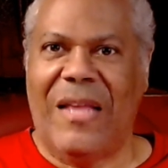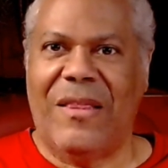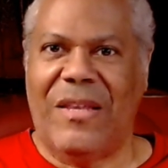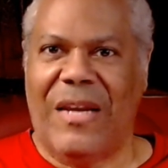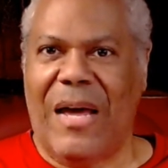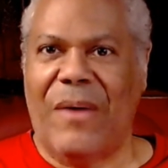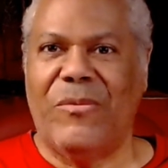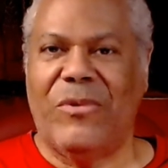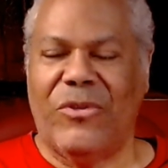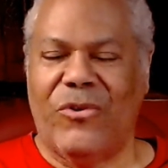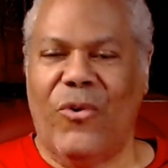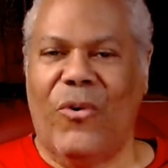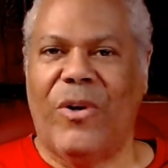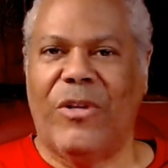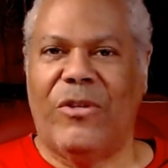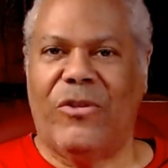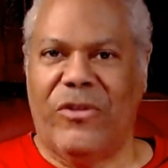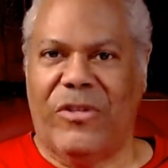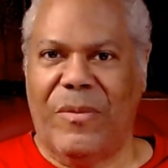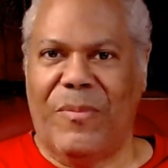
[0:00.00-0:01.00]
that I was going
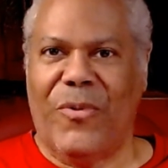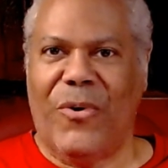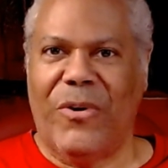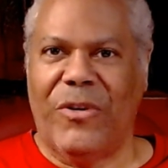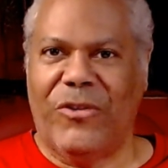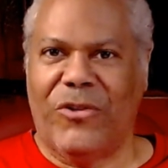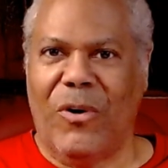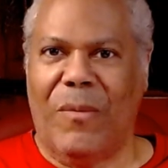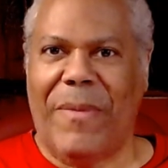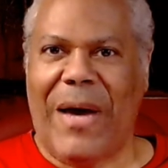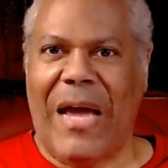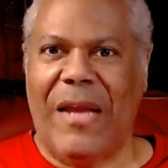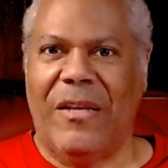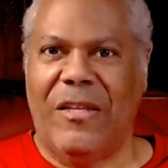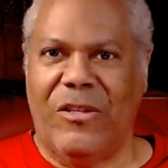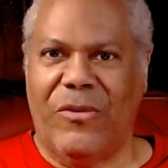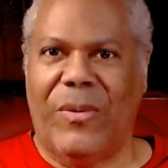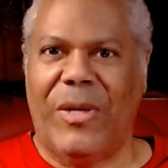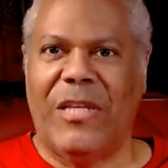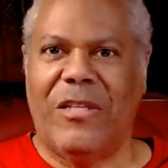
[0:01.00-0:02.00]
to support Joe Biden in
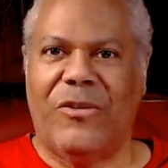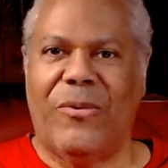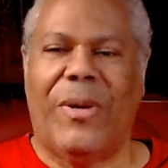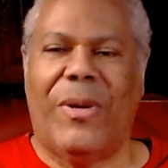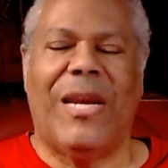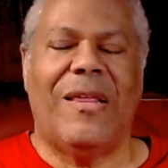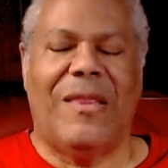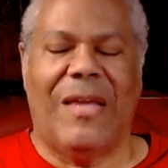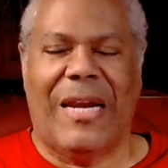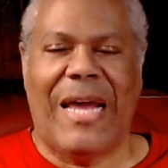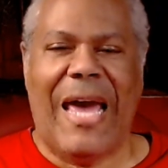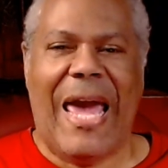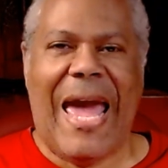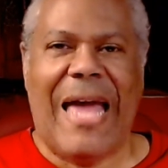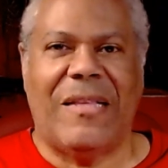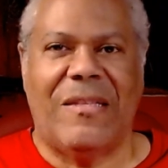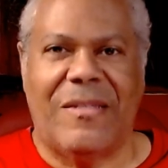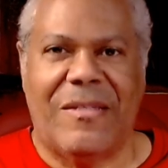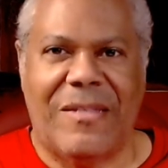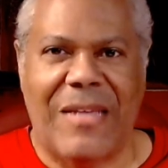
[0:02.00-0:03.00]
2020 that I
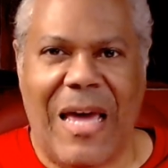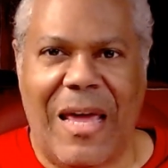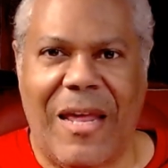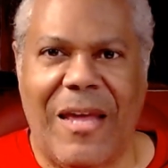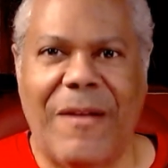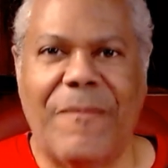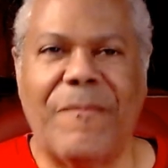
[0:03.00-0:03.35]
hadn't said it